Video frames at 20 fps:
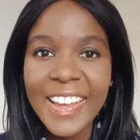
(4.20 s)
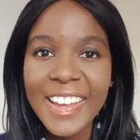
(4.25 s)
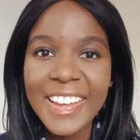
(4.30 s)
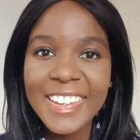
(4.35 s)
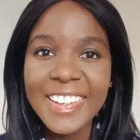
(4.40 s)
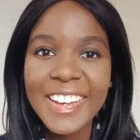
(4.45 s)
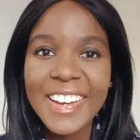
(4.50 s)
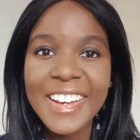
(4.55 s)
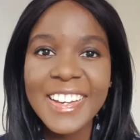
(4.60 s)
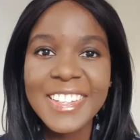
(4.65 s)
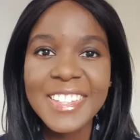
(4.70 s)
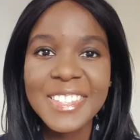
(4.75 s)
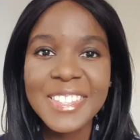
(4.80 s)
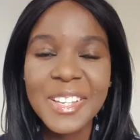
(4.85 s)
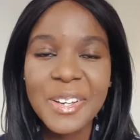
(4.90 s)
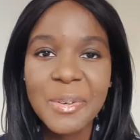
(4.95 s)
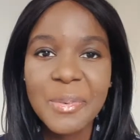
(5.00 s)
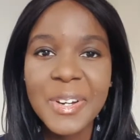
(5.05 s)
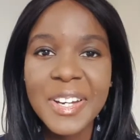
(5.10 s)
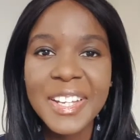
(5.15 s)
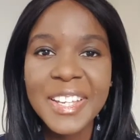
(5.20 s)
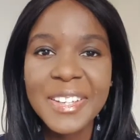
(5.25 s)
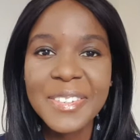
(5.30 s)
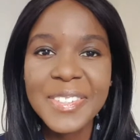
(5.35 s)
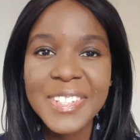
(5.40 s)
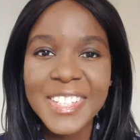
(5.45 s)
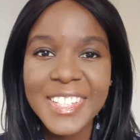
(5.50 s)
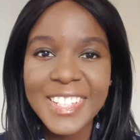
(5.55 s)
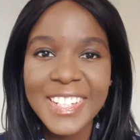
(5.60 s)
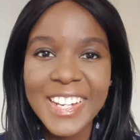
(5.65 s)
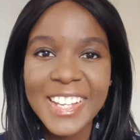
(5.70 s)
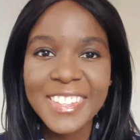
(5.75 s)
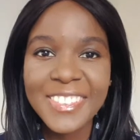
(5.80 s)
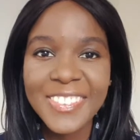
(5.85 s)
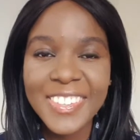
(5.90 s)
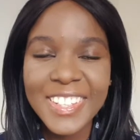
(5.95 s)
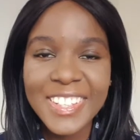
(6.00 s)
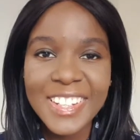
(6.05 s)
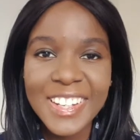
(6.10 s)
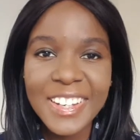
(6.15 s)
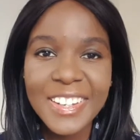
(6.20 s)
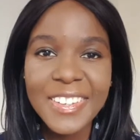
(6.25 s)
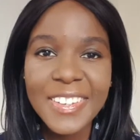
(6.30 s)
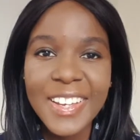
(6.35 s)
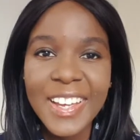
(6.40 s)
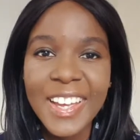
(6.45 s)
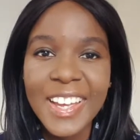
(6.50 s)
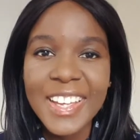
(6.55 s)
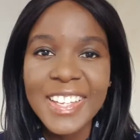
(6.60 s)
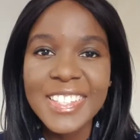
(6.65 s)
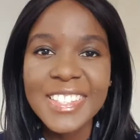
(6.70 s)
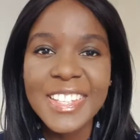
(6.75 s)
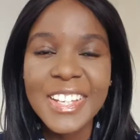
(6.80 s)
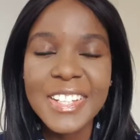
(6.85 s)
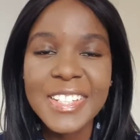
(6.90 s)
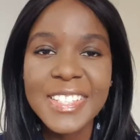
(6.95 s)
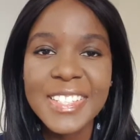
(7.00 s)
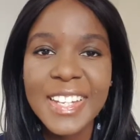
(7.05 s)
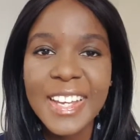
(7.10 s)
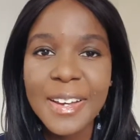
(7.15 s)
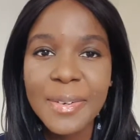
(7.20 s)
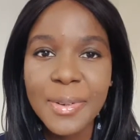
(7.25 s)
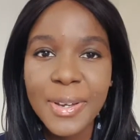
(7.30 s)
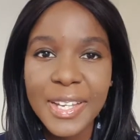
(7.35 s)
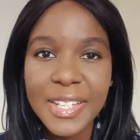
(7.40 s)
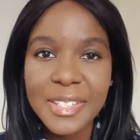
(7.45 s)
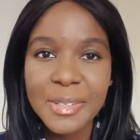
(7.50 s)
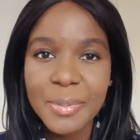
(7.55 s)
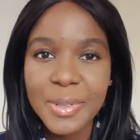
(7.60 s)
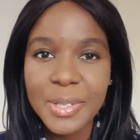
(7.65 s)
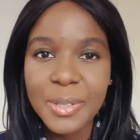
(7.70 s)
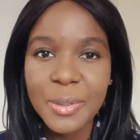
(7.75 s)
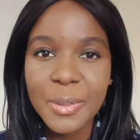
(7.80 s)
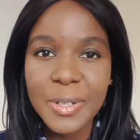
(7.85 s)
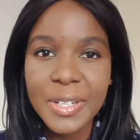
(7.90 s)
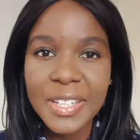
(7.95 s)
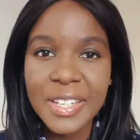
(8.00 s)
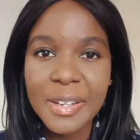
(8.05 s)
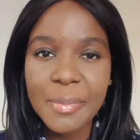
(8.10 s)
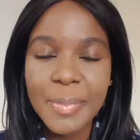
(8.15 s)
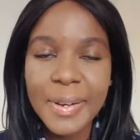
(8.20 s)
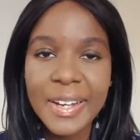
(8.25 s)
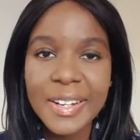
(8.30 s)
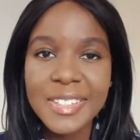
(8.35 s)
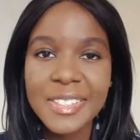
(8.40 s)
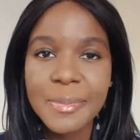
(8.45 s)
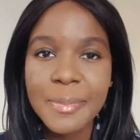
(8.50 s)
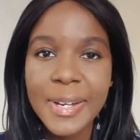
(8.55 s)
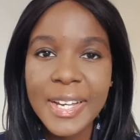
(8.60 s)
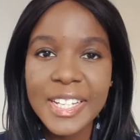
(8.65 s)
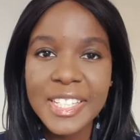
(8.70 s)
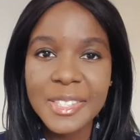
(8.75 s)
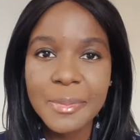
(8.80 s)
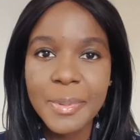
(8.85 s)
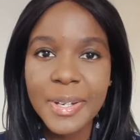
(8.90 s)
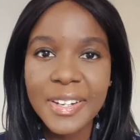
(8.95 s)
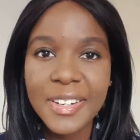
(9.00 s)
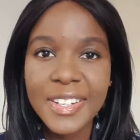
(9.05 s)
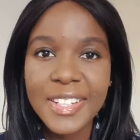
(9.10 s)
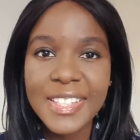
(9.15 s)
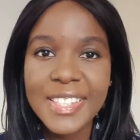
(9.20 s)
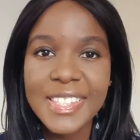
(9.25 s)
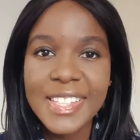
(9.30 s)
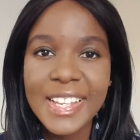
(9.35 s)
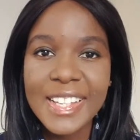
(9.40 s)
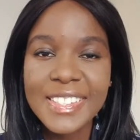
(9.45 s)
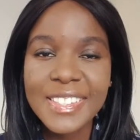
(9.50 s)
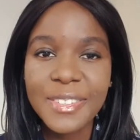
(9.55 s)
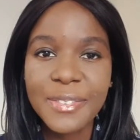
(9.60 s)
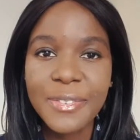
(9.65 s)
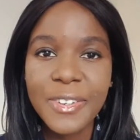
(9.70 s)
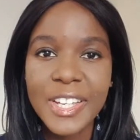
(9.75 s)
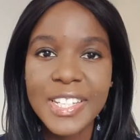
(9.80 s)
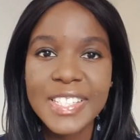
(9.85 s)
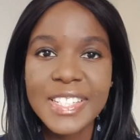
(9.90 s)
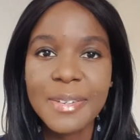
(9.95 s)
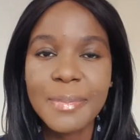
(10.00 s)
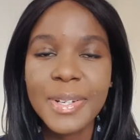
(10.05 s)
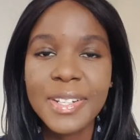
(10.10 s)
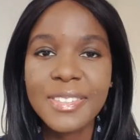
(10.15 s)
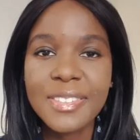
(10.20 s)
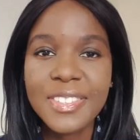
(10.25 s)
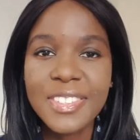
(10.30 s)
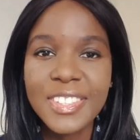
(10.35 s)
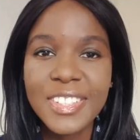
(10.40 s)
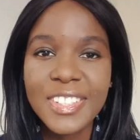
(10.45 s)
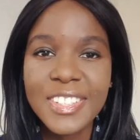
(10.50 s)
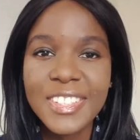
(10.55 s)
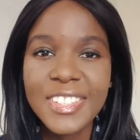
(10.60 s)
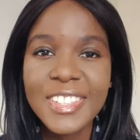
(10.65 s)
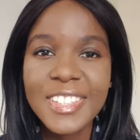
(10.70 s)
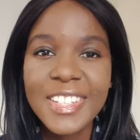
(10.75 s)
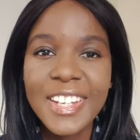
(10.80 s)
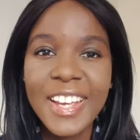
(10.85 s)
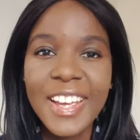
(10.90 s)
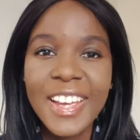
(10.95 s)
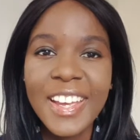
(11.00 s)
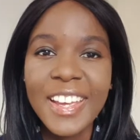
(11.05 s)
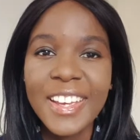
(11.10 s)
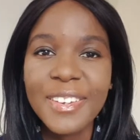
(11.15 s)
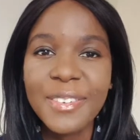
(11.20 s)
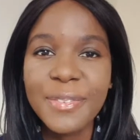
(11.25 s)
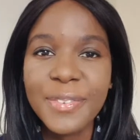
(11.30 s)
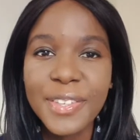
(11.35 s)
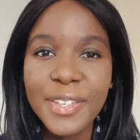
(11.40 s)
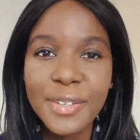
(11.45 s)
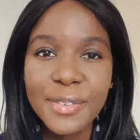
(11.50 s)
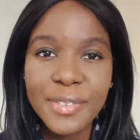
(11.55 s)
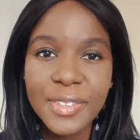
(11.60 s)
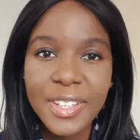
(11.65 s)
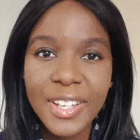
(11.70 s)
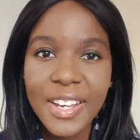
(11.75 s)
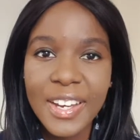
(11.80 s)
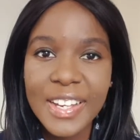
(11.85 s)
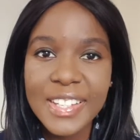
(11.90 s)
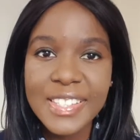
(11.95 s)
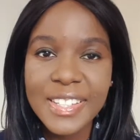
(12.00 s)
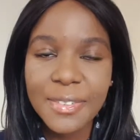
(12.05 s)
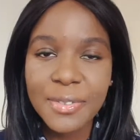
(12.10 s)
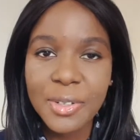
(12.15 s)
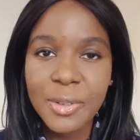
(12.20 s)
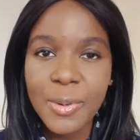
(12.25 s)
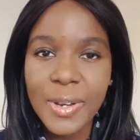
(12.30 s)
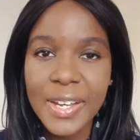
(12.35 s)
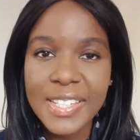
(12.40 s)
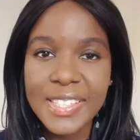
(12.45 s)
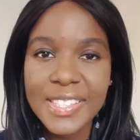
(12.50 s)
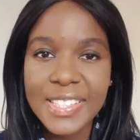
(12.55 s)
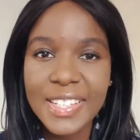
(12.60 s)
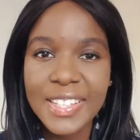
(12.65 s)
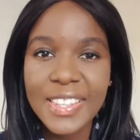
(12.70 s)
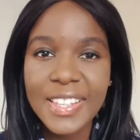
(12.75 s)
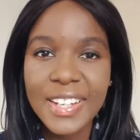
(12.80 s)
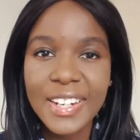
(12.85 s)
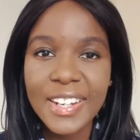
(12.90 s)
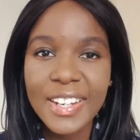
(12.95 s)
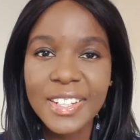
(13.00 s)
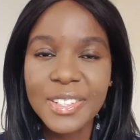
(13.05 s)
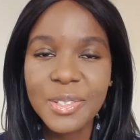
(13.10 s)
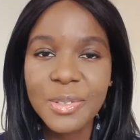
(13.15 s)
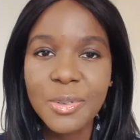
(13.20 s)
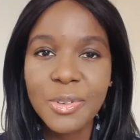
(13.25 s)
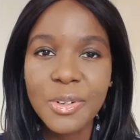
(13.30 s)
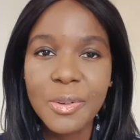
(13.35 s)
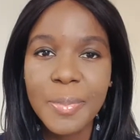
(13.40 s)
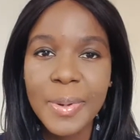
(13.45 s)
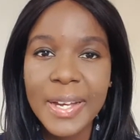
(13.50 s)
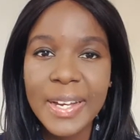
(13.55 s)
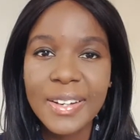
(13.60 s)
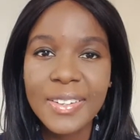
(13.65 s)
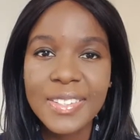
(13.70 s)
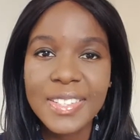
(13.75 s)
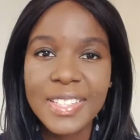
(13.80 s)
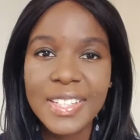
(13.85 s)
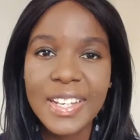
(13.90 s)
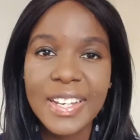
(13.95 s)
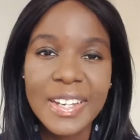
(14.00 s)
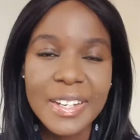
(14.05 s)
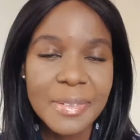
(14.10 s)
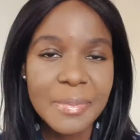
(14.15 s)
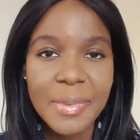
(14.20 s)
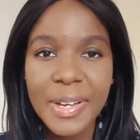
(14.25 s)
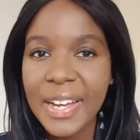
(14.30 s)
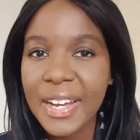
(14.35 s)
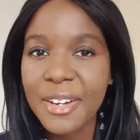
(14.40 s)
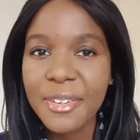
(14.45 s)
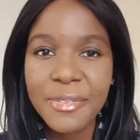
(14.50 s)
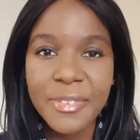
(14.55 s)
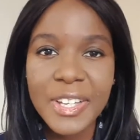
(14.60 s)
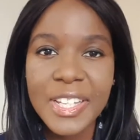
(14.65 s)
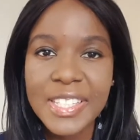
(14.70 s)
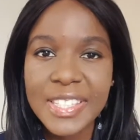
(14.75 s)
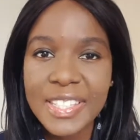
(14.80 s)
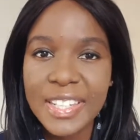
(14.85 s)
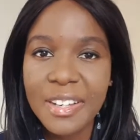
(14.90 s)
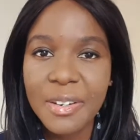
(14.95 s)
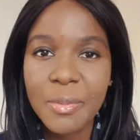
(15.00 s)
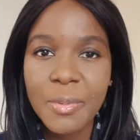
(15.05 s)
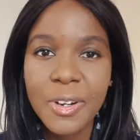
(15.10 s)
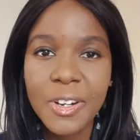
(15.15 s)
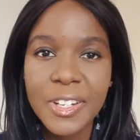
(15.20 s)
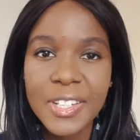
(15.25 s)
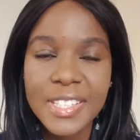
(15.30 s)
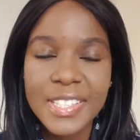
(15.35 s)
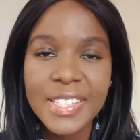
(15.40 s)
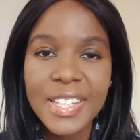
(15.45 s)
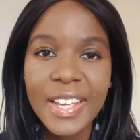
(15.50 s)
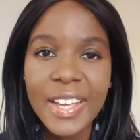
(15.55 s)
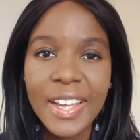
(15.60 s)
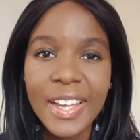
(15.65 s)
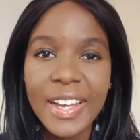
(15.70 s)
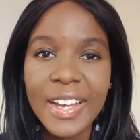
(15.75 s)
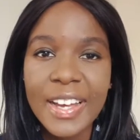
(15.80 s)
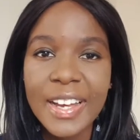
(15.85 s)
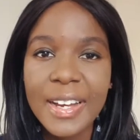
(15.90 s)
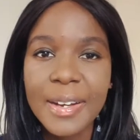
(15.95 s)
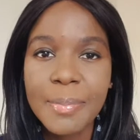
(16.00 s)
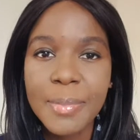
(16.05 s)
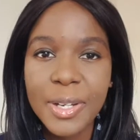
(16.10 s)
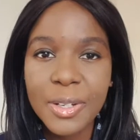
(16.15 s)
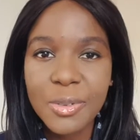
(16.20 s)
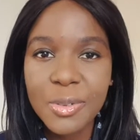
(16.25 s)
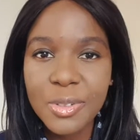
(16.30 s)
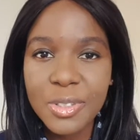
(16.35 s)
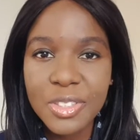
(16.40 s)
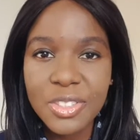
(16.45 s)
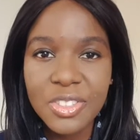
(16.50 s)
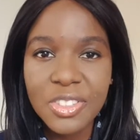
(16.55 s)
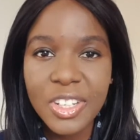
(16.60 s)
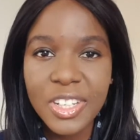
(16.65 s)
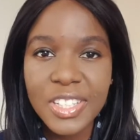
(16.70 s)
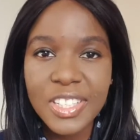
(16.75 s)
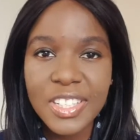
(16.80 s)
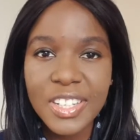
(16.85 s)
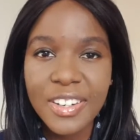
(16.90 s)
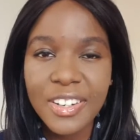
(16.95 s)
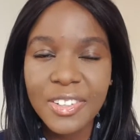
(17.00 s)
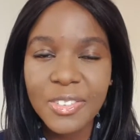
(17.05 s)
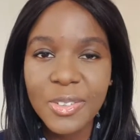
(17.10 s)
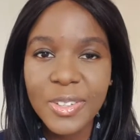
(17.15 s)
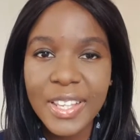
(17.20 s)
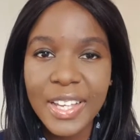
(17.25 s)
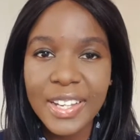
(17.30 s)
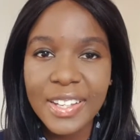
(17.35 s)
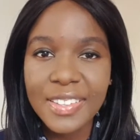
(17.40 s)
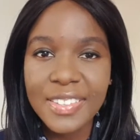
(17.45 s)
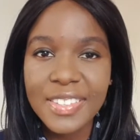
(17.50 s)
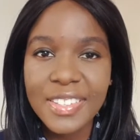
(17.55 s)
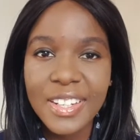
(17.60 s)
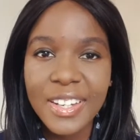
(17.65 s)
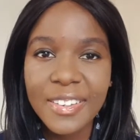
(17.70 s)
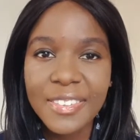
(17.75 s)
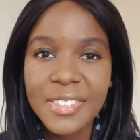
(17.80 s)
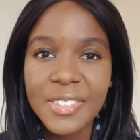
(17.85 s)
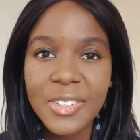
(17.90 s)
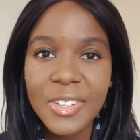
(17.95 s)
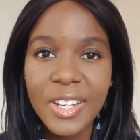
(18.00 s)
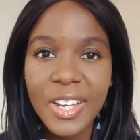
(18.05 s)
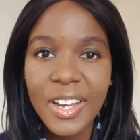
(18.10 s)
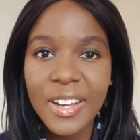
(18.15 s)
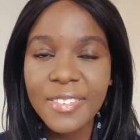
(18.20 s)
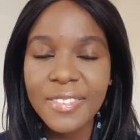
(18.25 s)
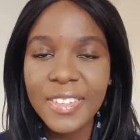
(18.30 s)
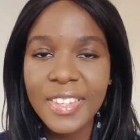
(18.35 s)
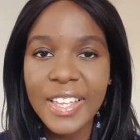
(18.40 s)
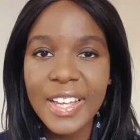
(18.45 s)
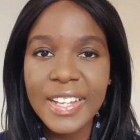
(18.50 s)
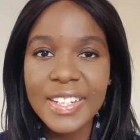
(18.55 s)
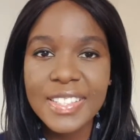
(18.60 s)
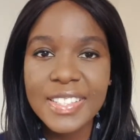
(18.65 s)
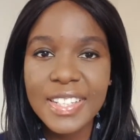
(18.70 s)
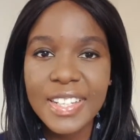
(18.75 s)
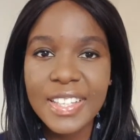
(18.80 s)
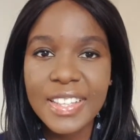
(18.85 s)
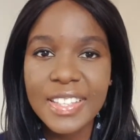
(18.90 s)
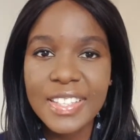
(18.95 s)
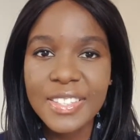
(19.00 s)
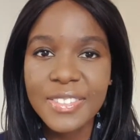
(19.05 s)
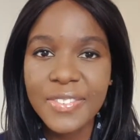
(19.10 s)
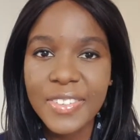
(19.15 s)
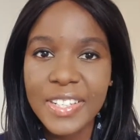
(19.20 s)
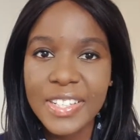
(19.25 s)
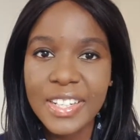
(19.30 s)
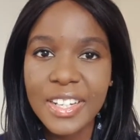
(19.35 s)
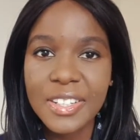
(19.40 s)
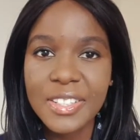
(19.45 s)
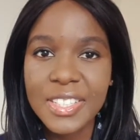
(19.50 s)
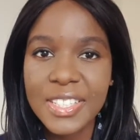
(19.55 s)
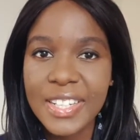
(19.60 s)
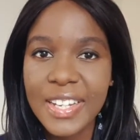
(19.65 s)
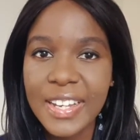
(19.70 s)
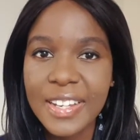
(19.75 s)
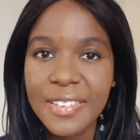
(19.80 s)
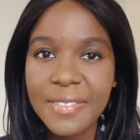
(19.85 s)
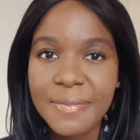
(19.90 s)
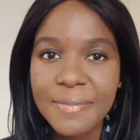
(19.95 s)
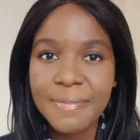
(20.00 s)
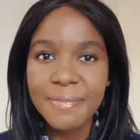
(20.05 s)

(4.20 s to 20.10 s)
Hey guys, welcome to today's video. So today I'm going to be talking about my experience as a first year medical student. A few of you guys have requested that I talk about um, how first year was, um, my course structure and all that good stuff, so I'll cover that in this video today.